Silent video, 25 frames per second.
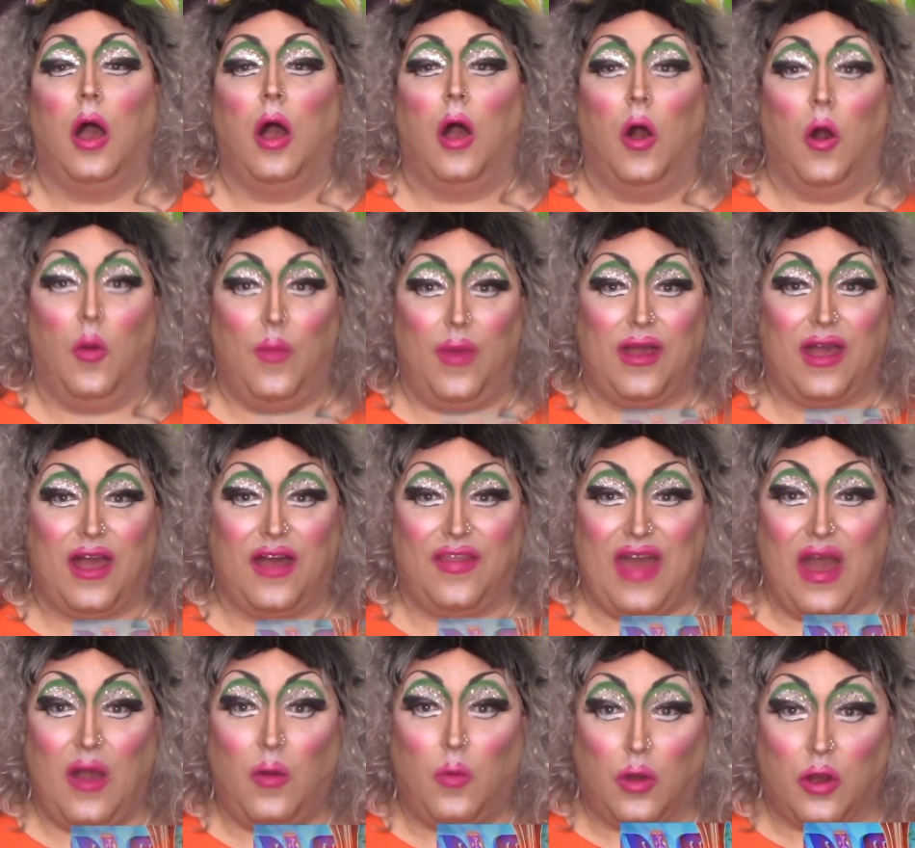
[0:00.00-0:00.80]
Oh my
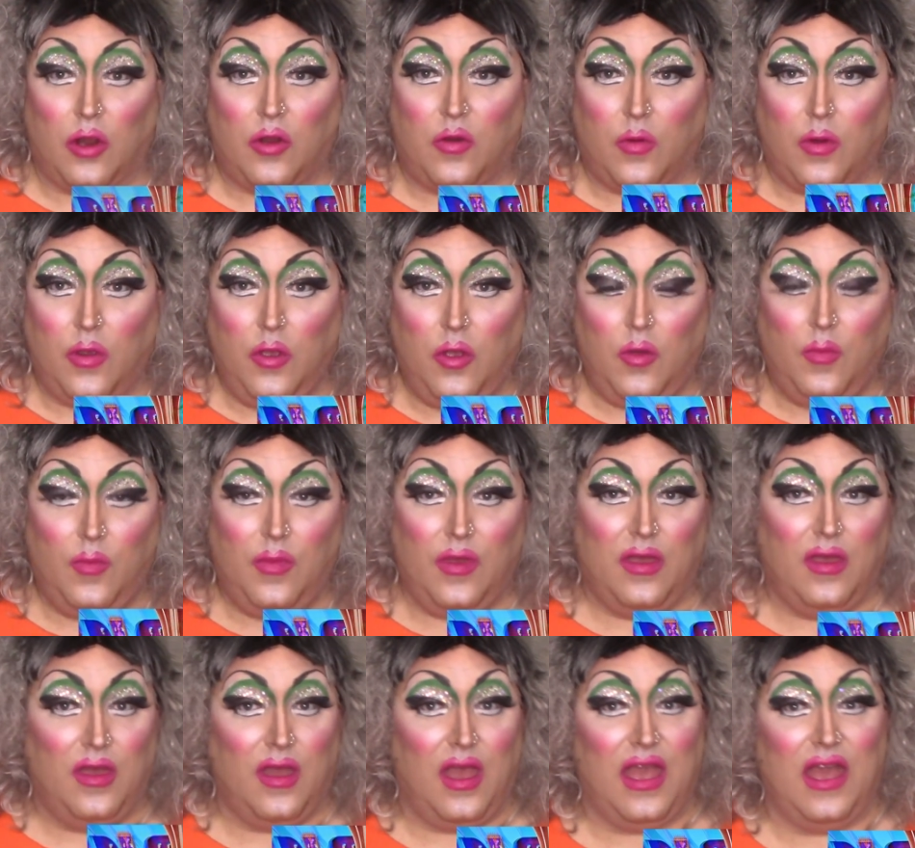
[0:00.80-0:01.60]
god, that
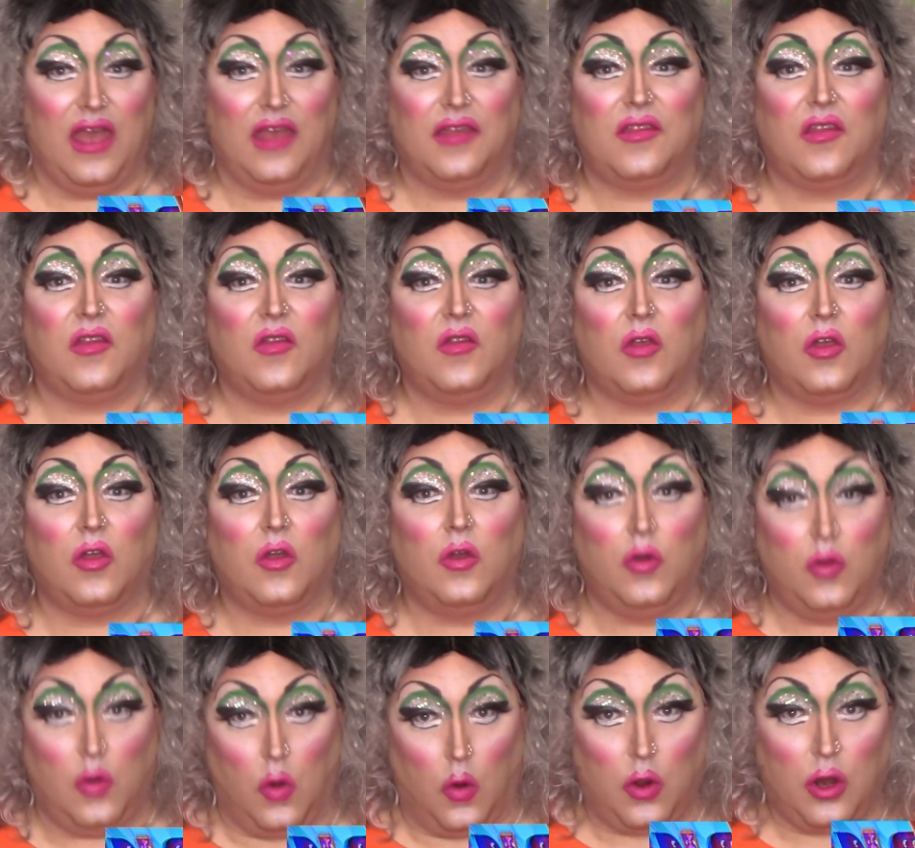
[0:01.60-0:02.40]
workroom is
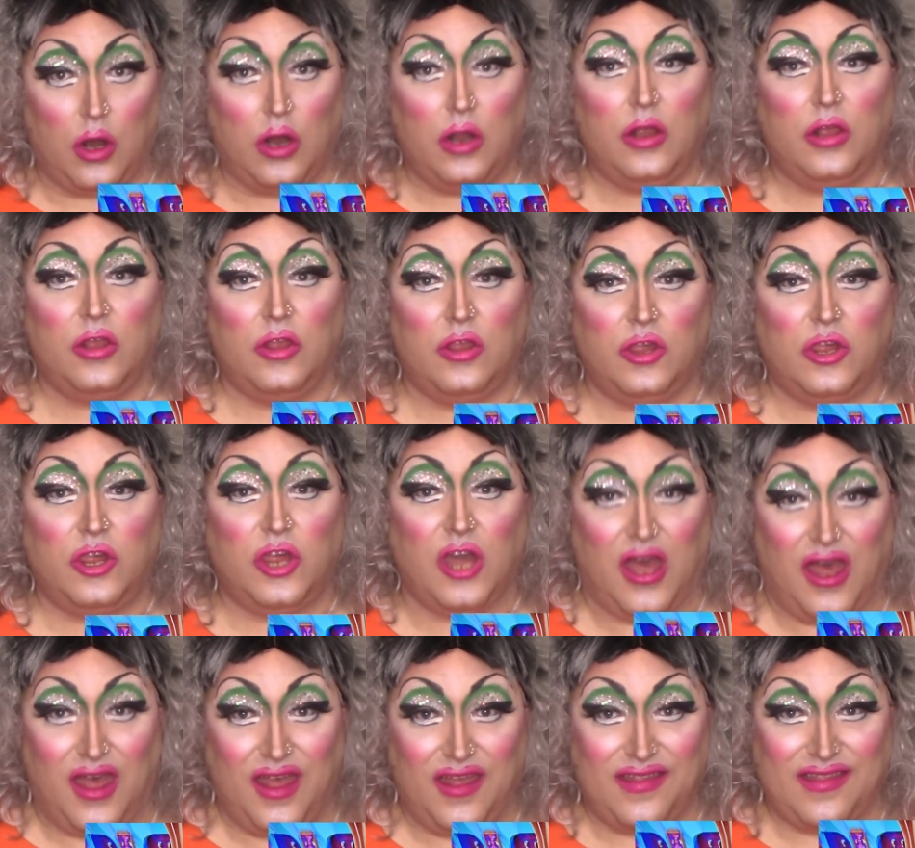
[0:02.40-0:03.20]

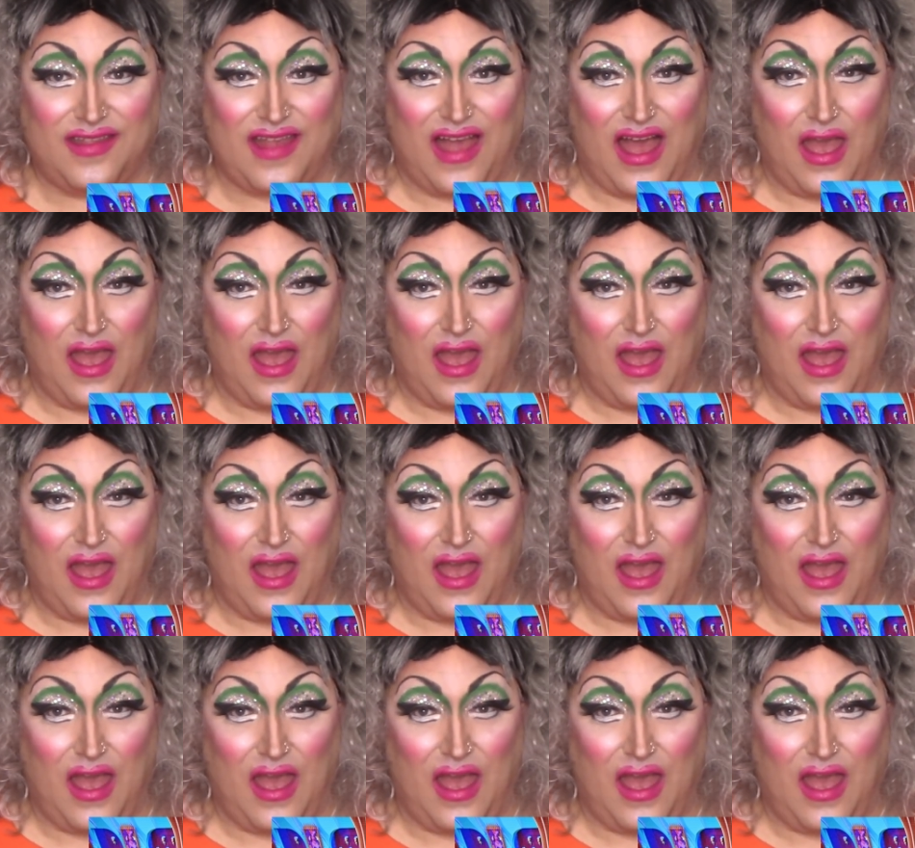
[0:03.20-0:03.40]
gorgeous.